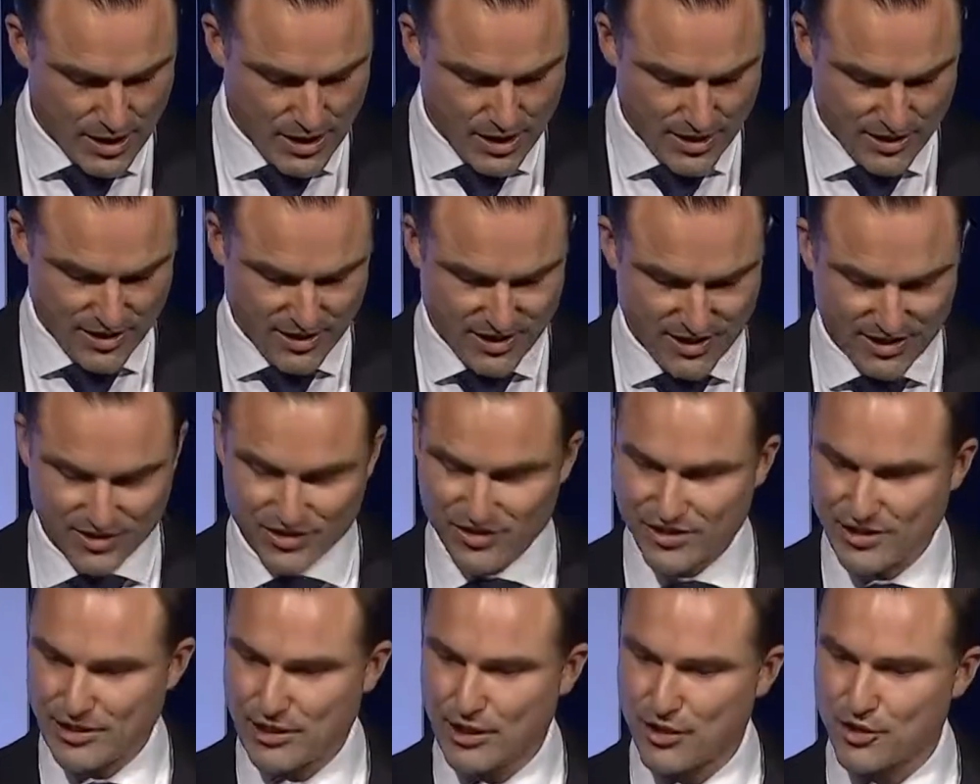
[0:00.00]
The
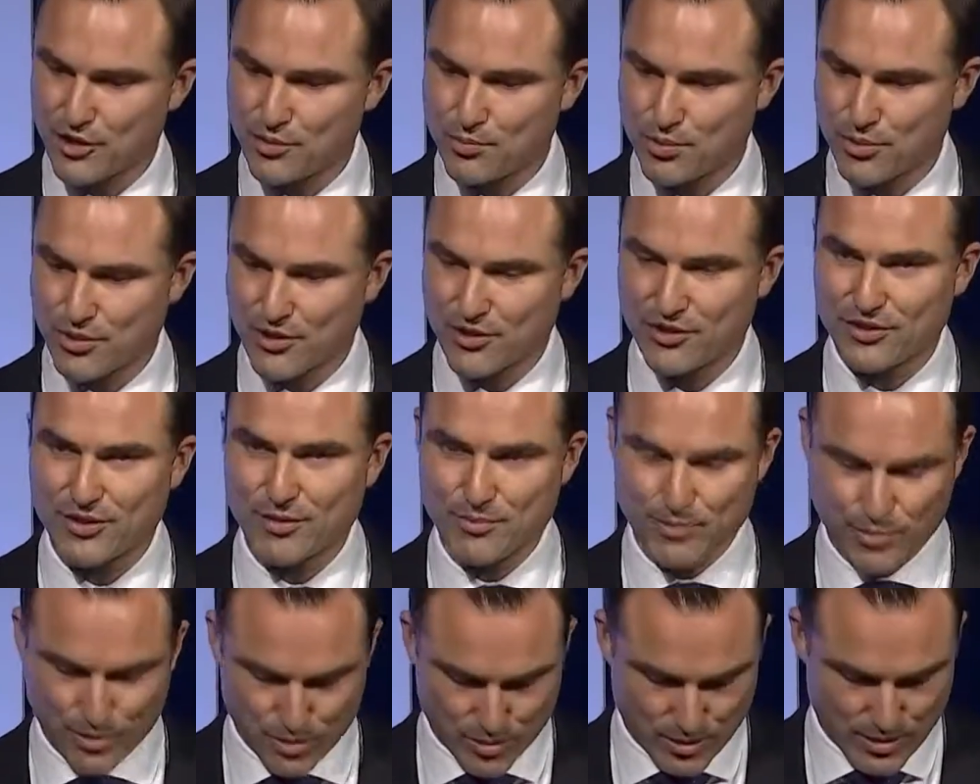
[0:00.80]
ESG loan is pretty
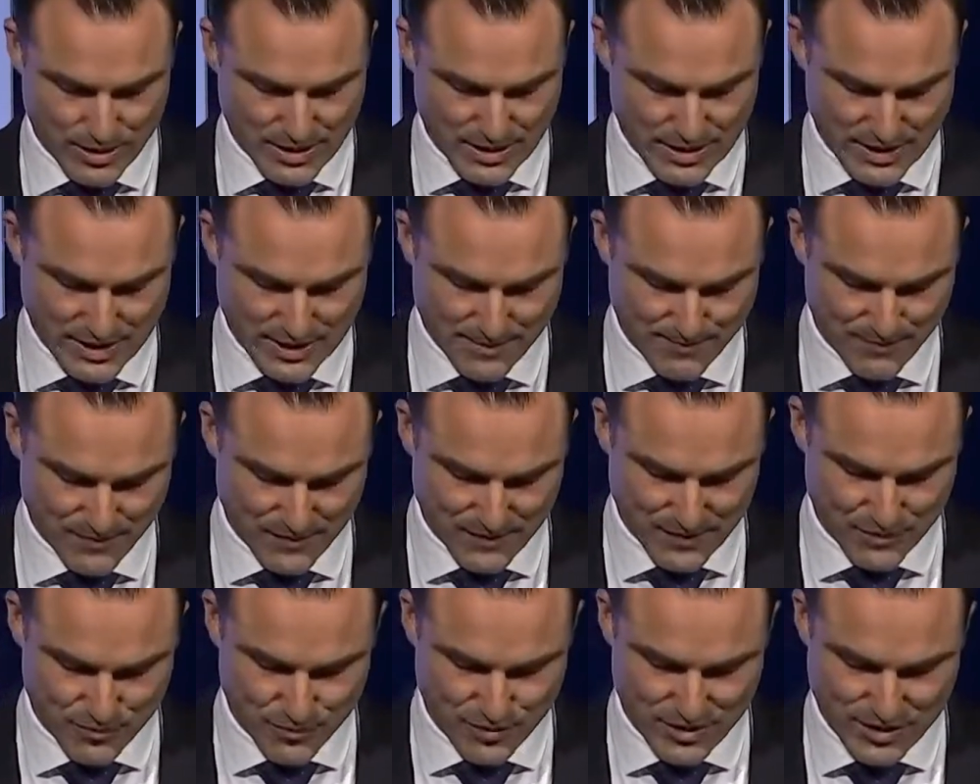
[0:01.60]
simple.
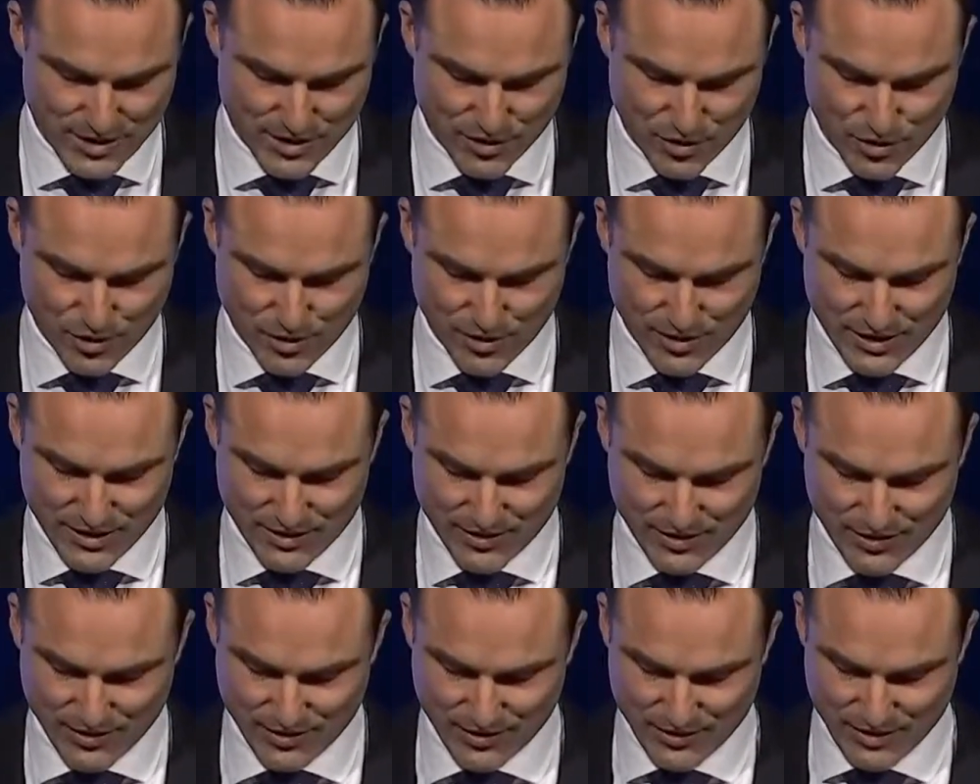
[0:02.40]
We
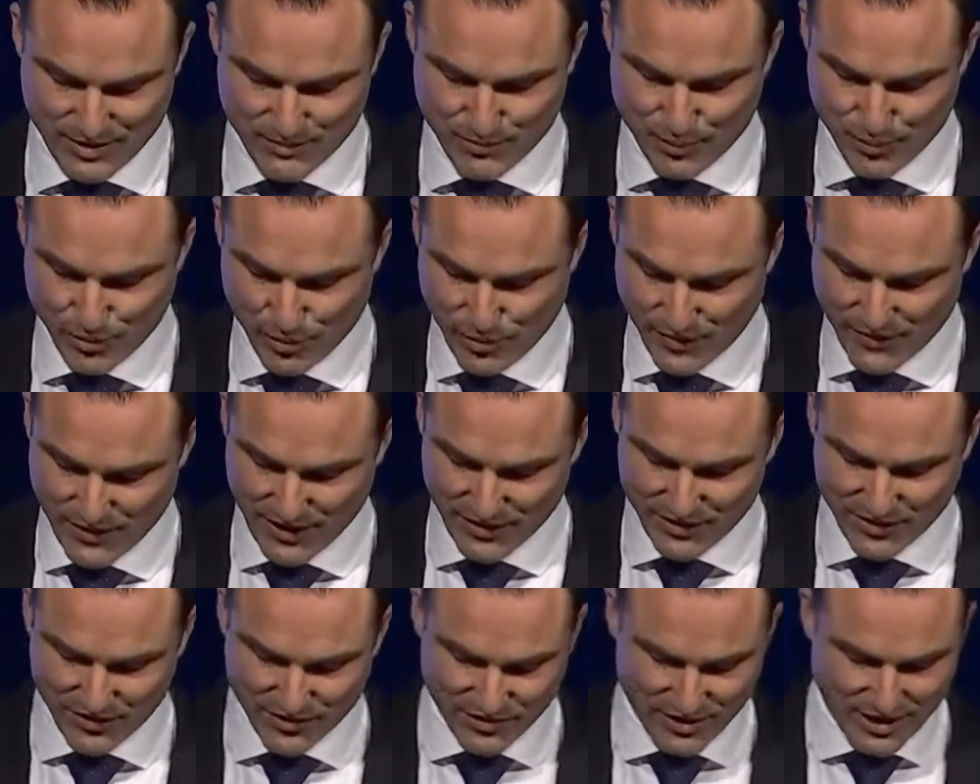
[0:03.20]
improve our
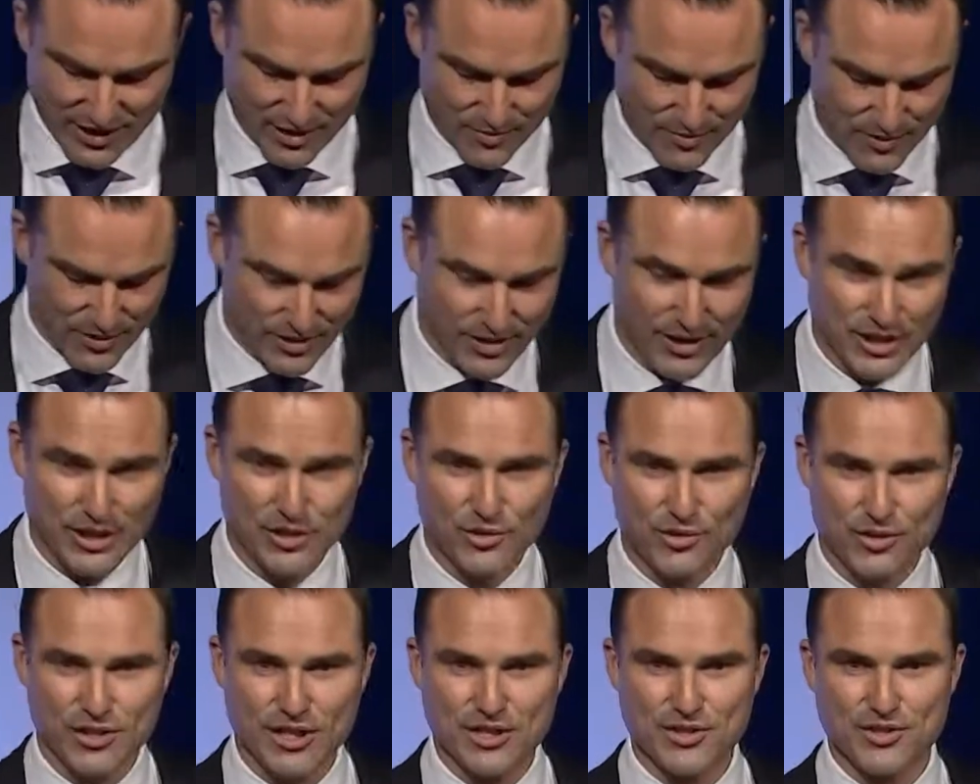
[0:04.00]
sustainability
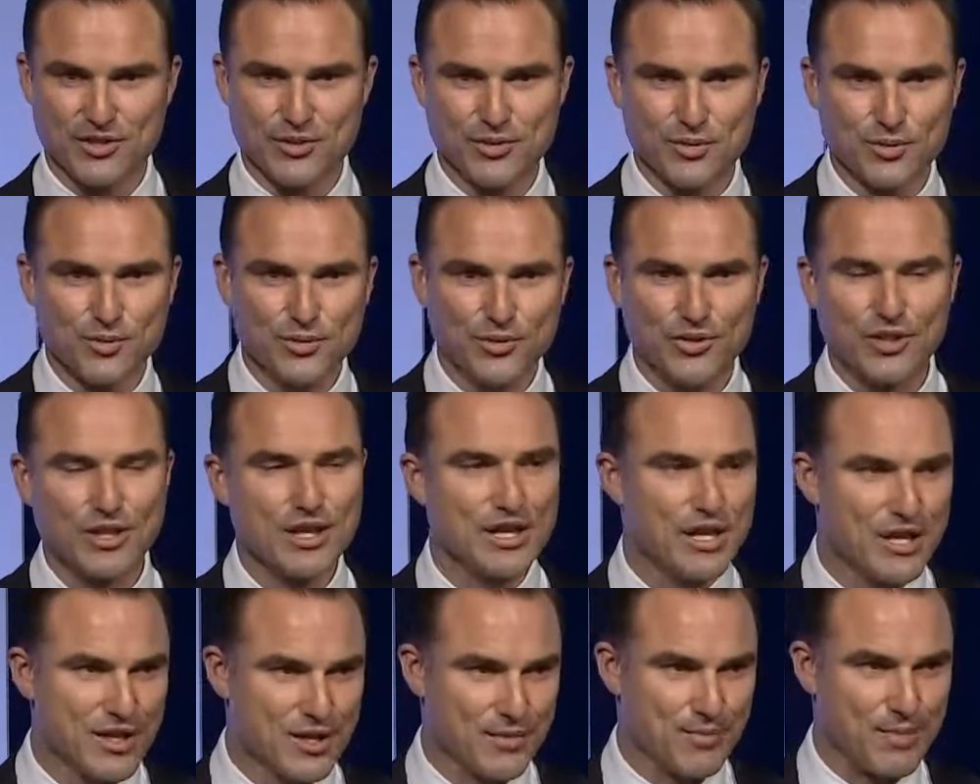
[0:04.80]
credentials.
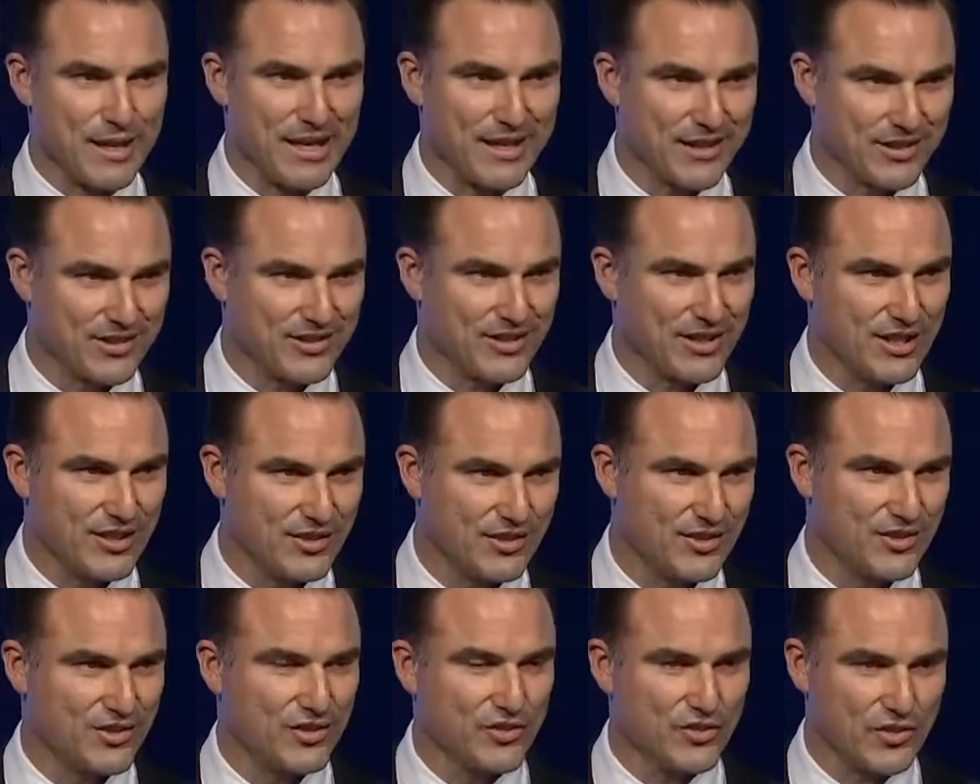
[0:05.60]
The bank sees
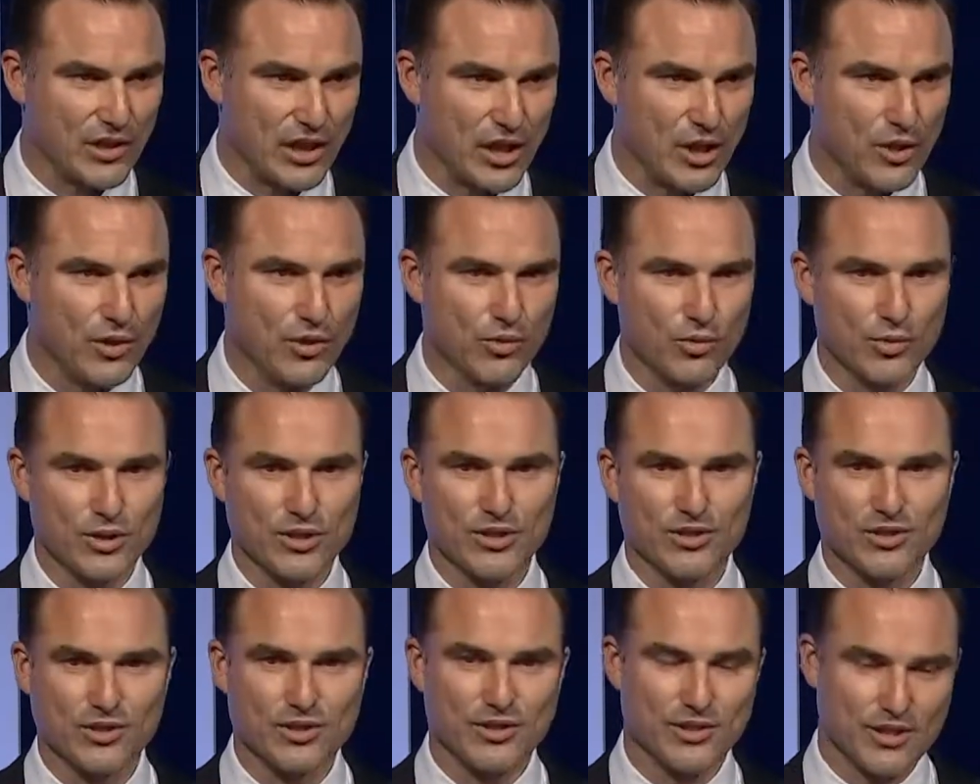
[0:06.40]
us as a lower
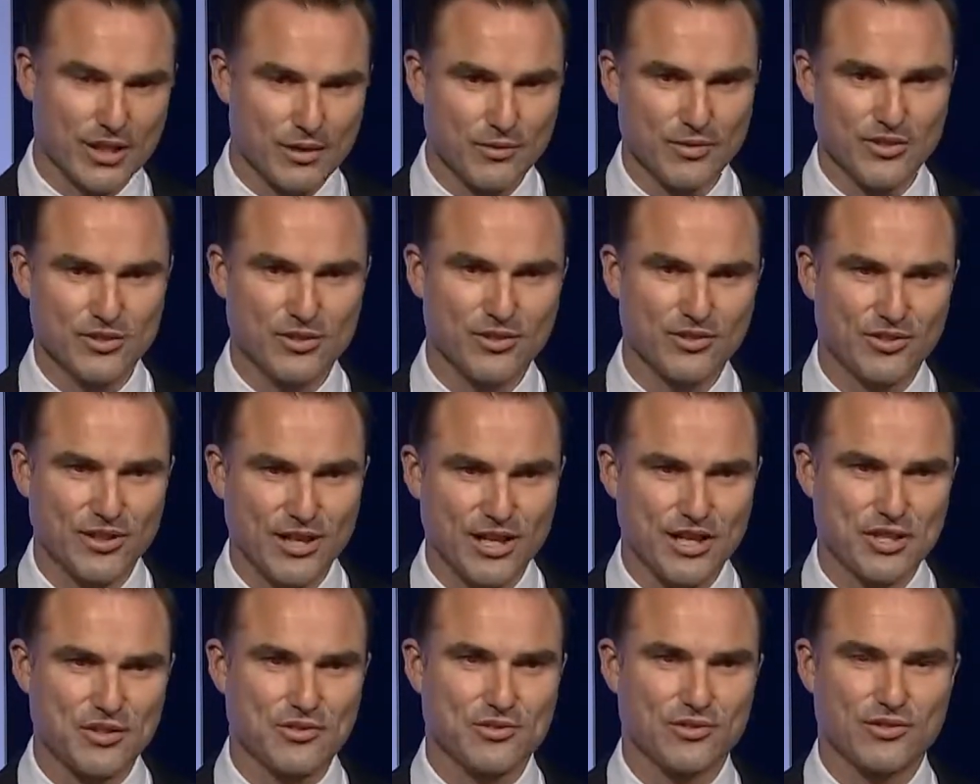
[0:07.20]
risk. They reduce our
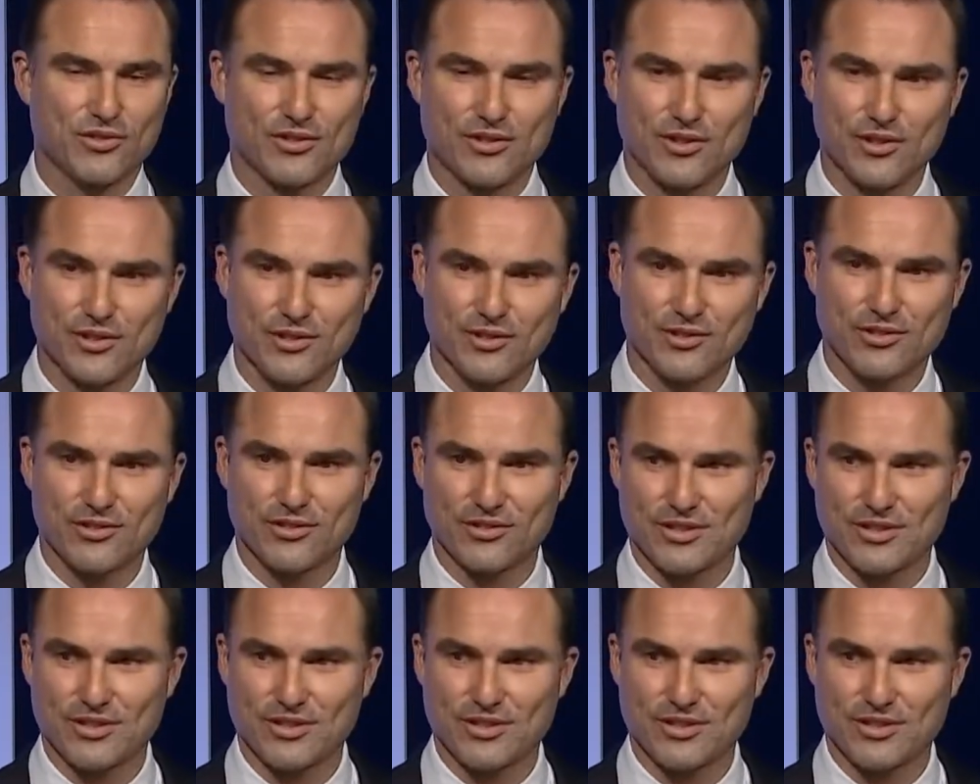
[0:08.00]
interest costs.